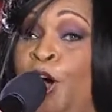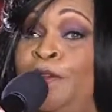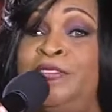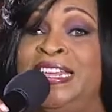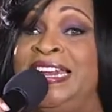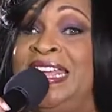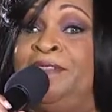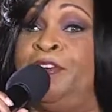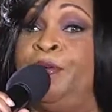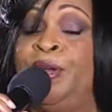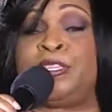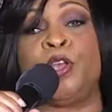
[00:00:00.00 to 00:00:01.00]
of
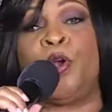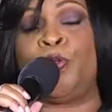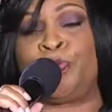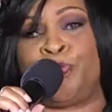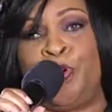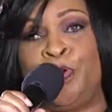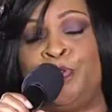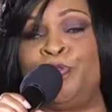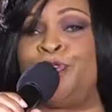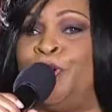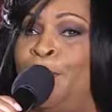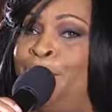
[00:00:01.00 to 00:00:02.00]
Deliverance through
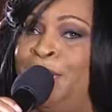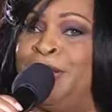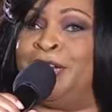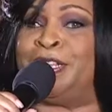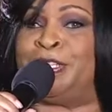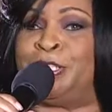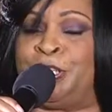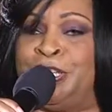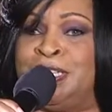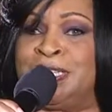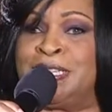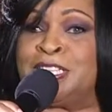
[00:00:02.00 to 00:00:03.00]
the blood of
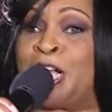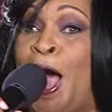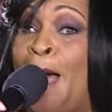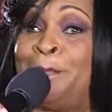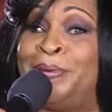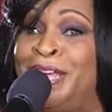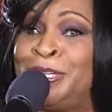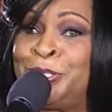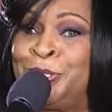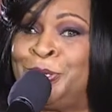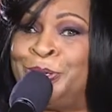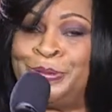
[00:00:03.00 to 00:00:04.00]
Jesus. God bless
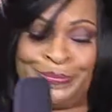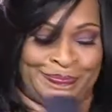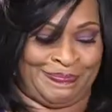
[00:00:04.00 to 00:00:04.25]
you.